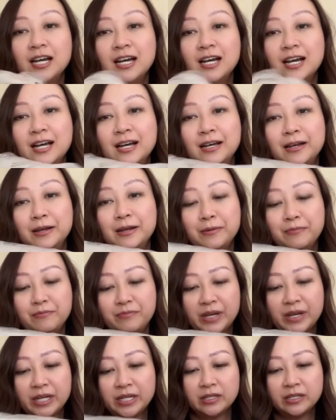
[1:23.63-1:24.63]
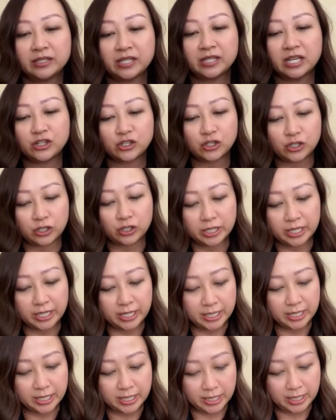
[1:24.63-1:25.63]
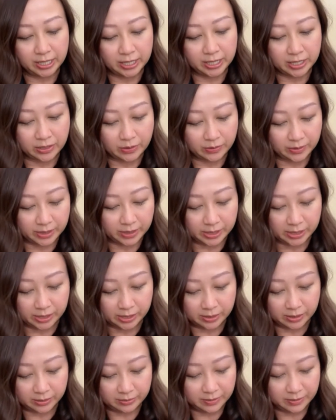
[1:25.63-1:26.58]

Um, but essentially, you know, it's